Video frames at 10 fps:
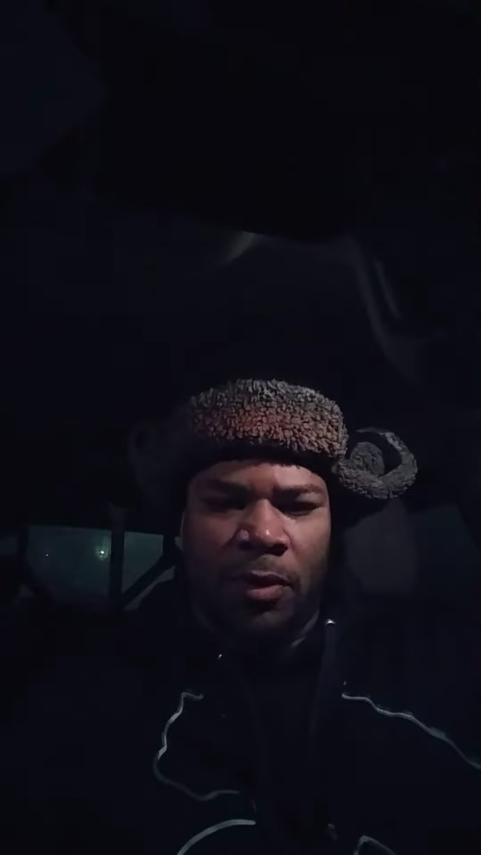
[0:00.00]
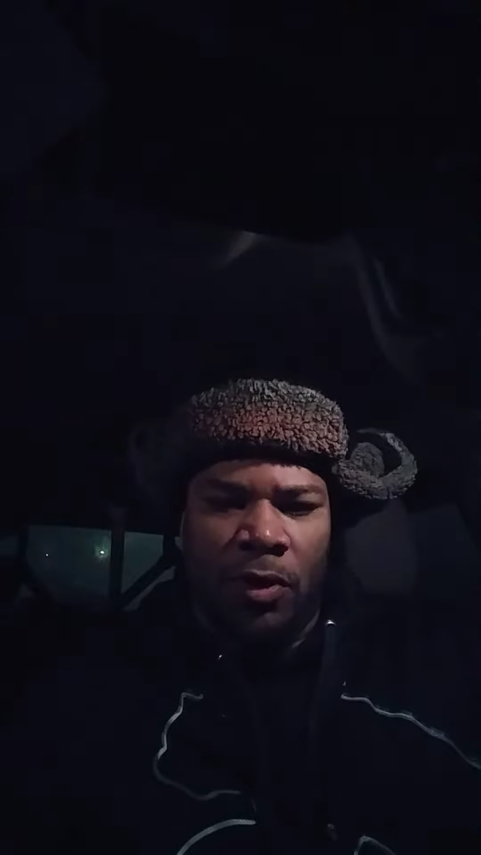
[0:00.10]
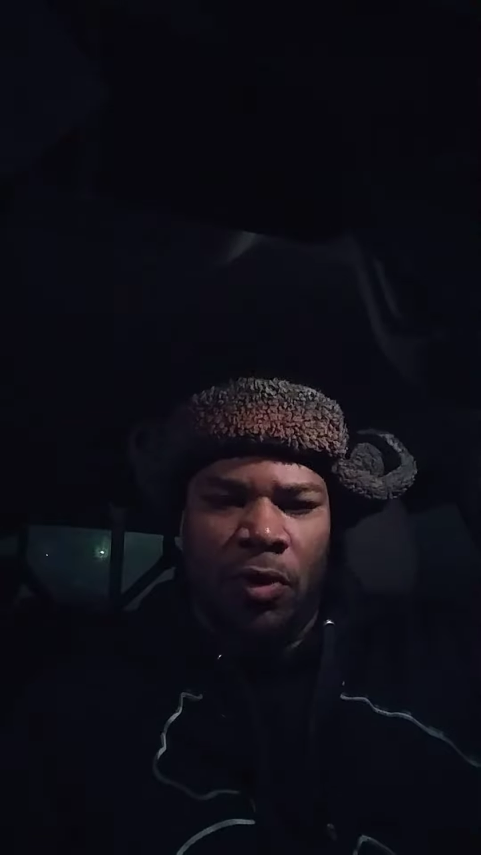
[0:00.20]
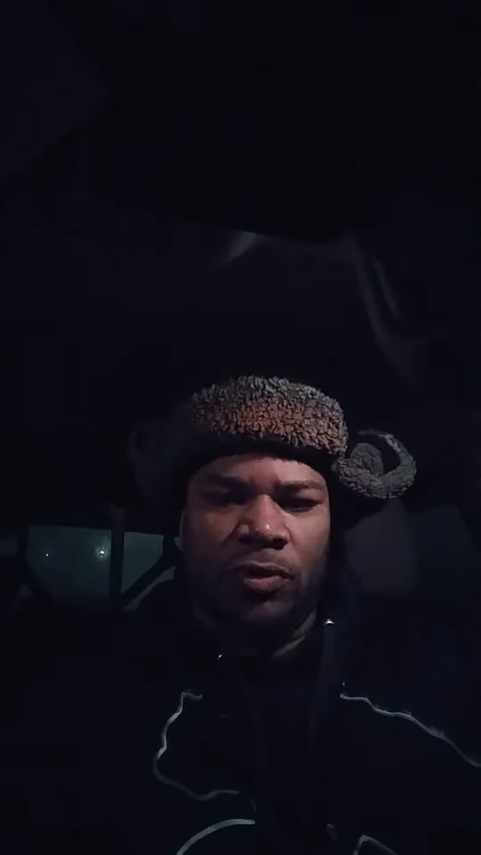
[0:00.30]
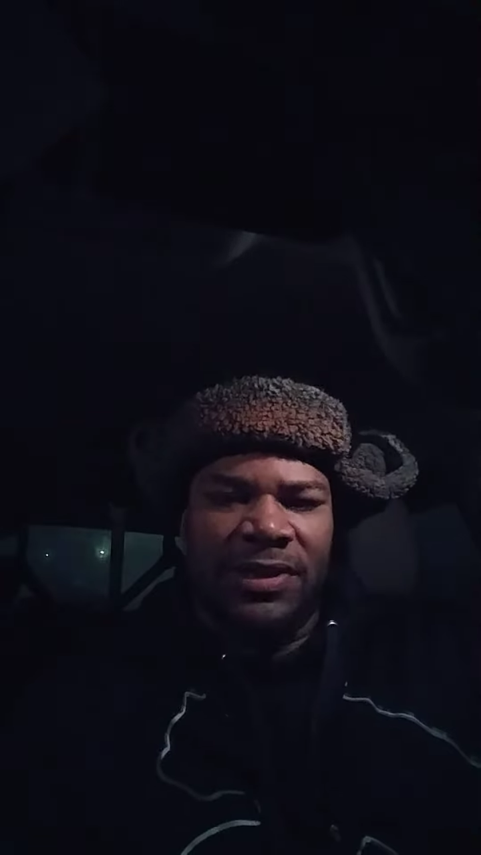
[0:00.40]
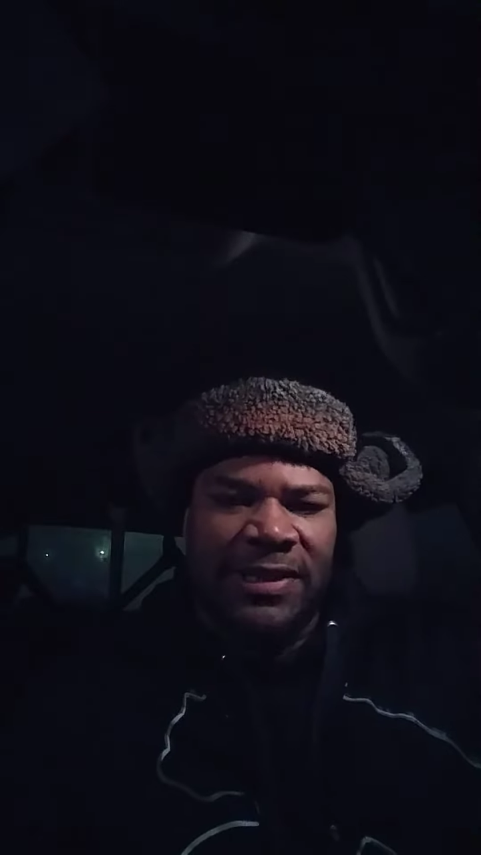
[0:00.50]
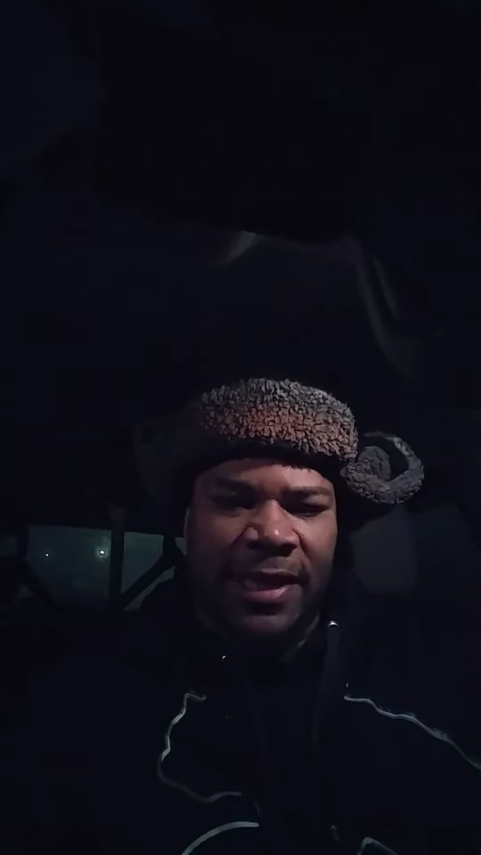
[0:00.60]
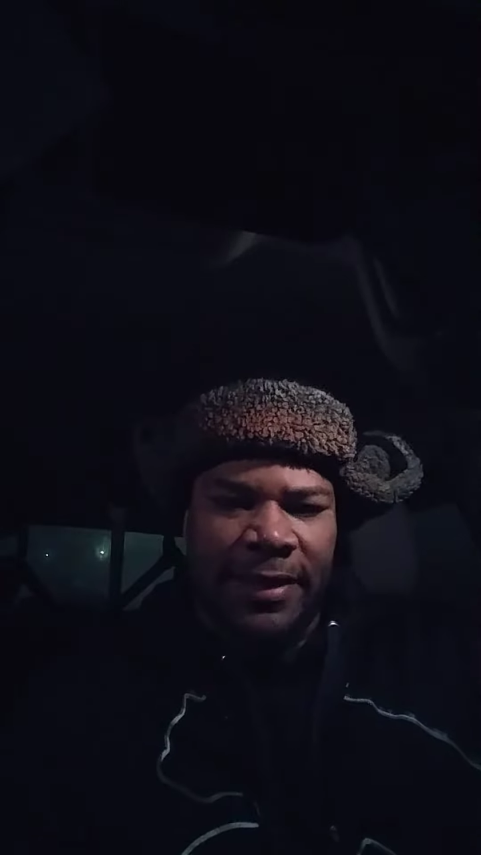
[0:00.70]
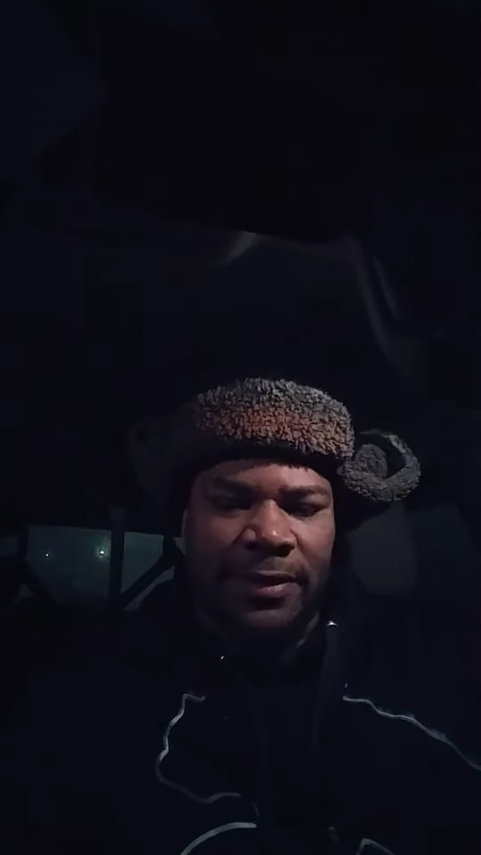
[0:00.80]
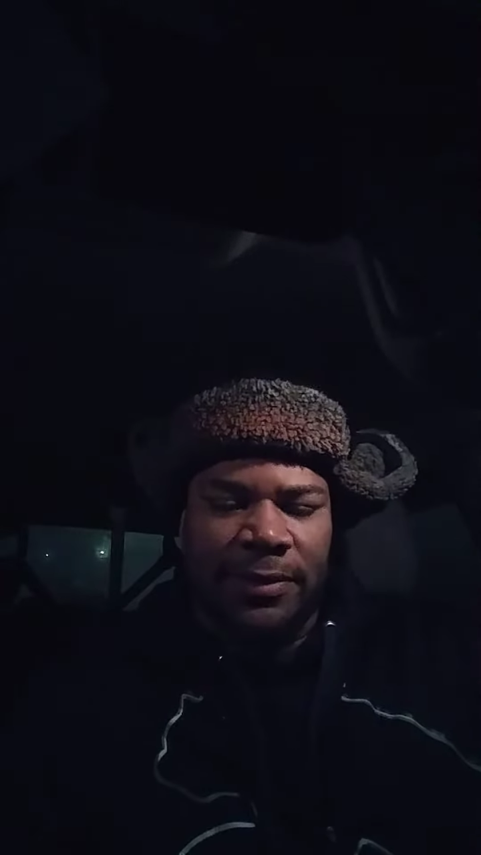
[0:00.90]
Go
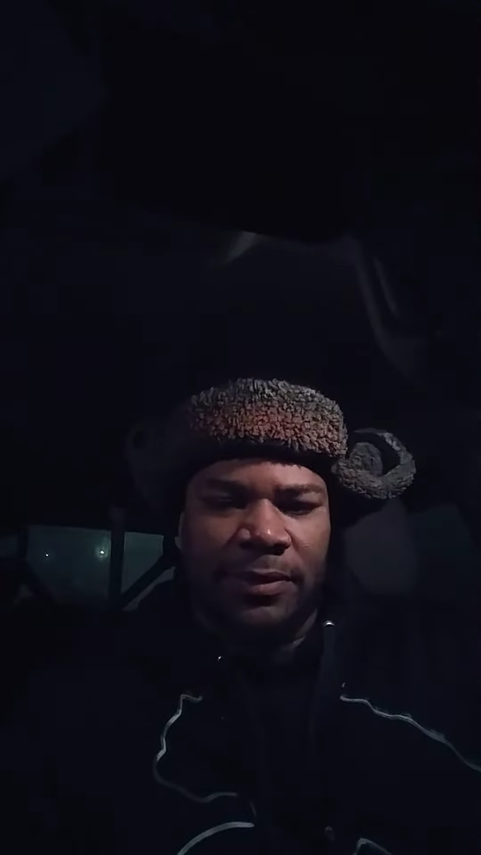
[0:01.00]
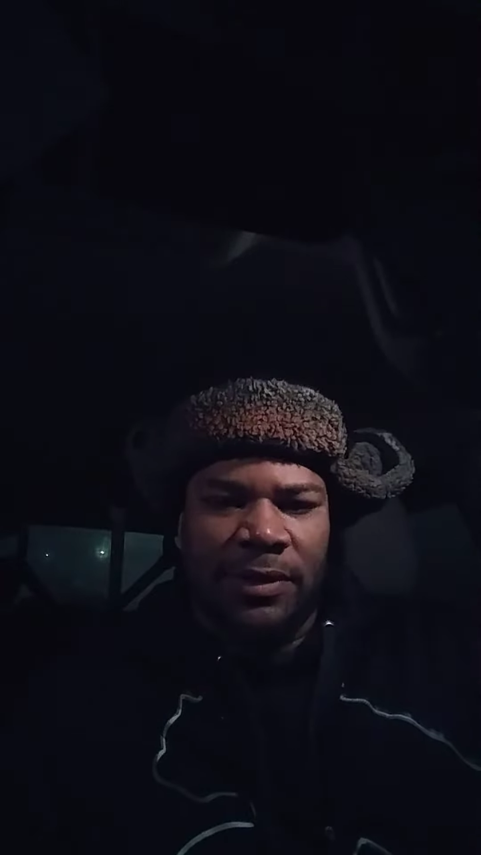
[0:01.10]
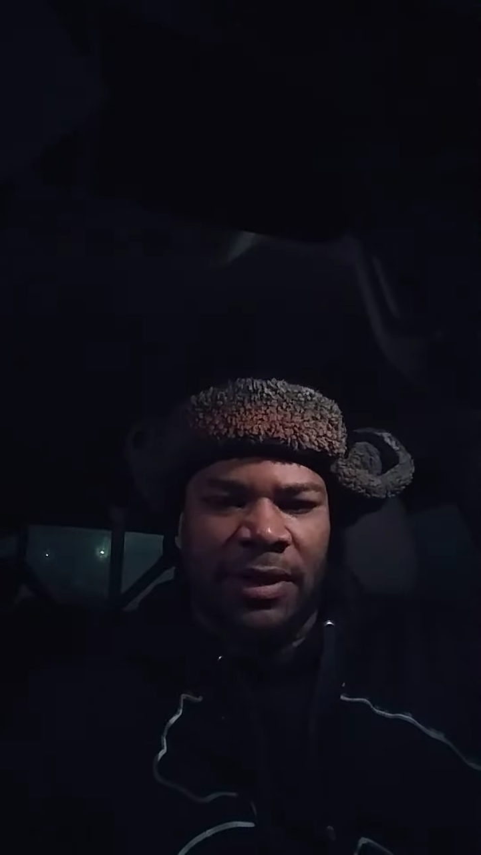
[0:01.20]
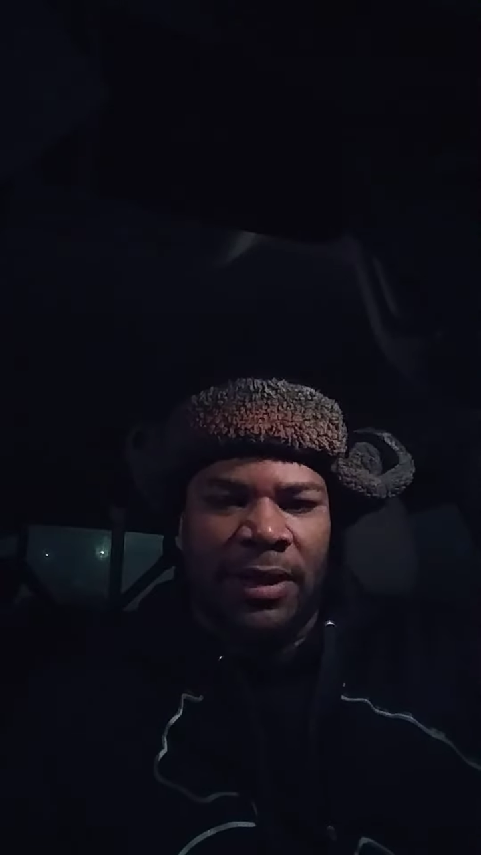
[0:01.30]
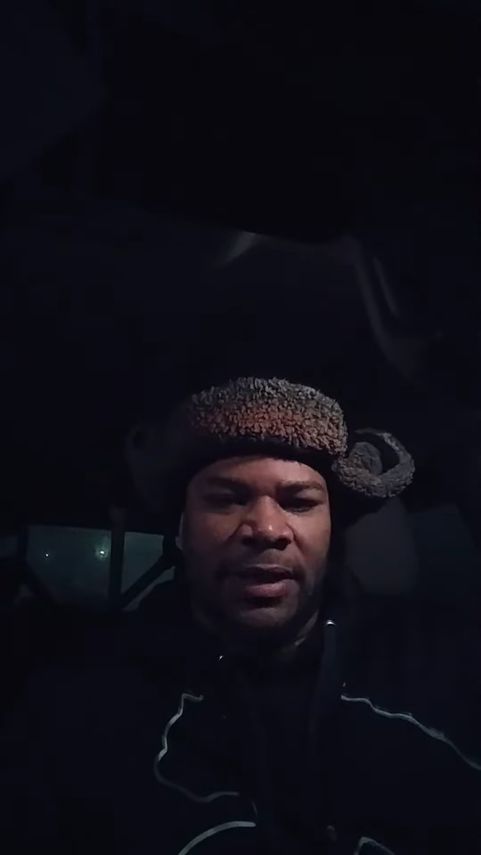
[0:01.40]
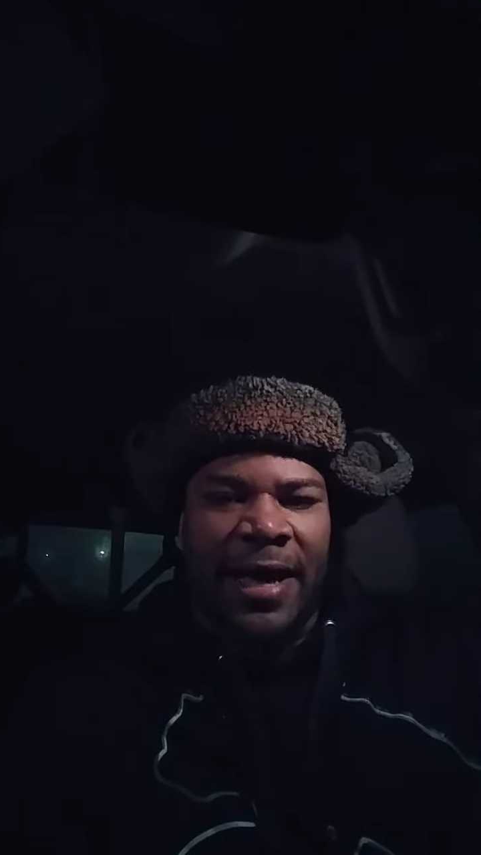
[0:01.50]
check in